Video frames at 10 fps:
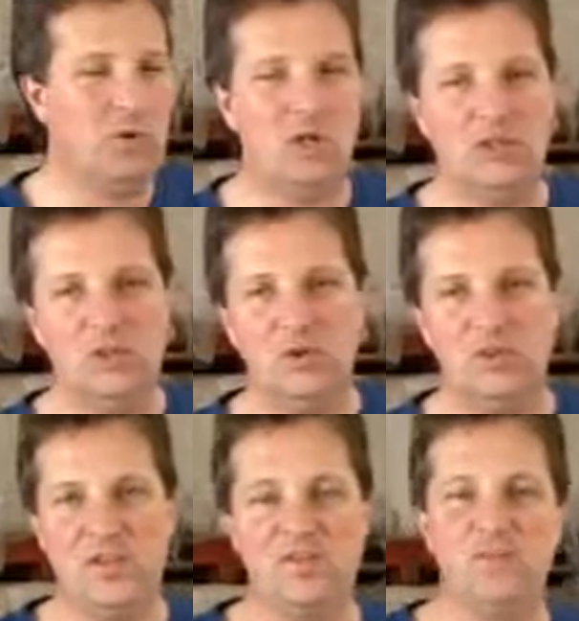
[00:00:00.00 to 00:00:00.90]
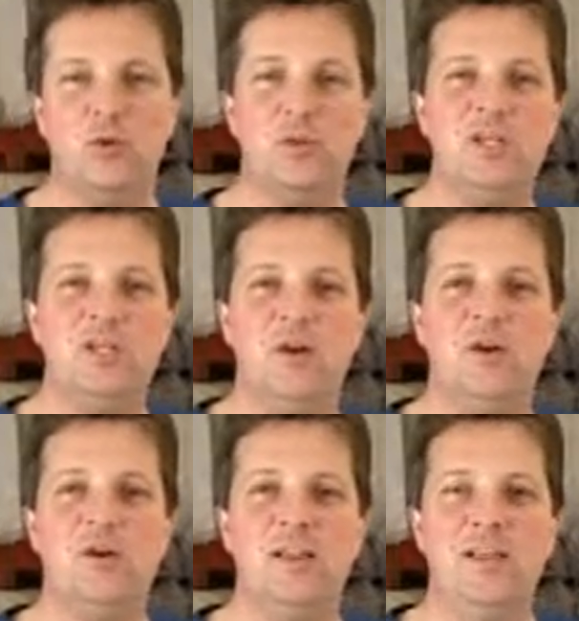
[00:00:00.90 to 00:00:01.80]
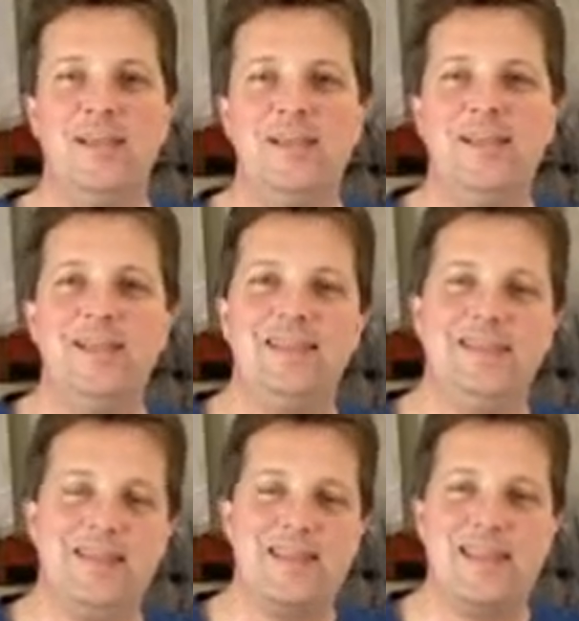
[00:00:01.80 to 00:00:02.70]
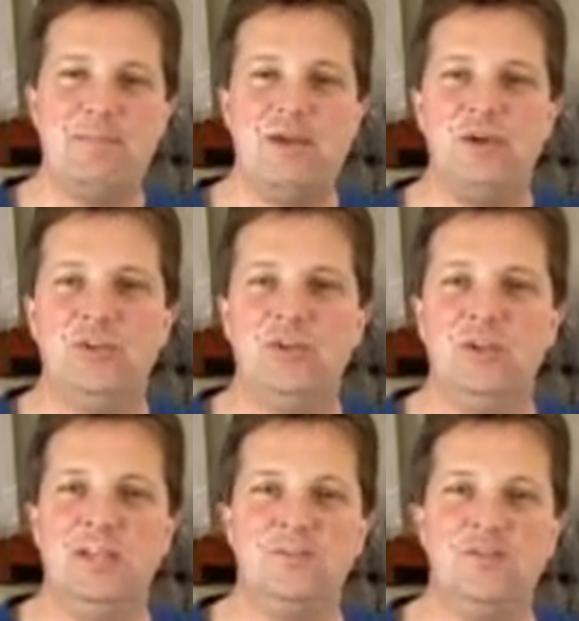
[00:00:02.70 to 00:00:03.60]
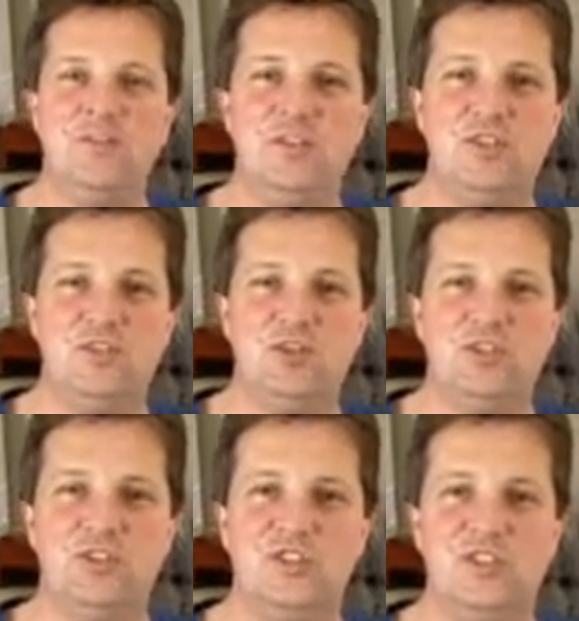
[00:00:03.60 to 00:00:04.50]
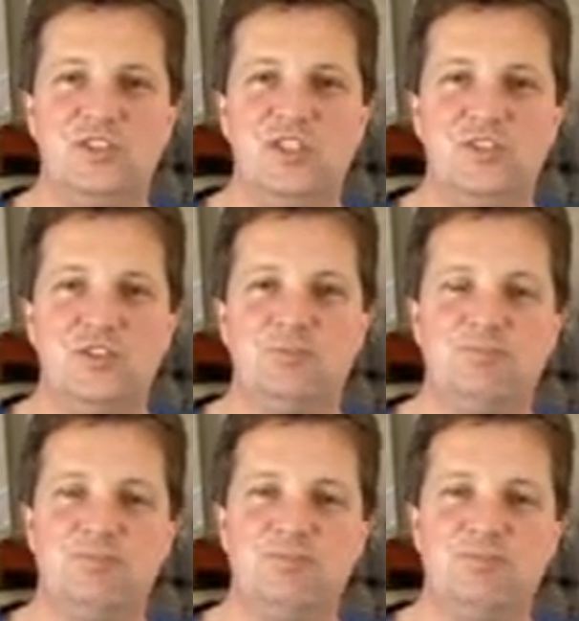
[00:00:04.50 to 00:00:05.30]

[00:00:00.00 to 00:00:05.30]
of polyurethane foam here. They came out in the late 50s, early 60s.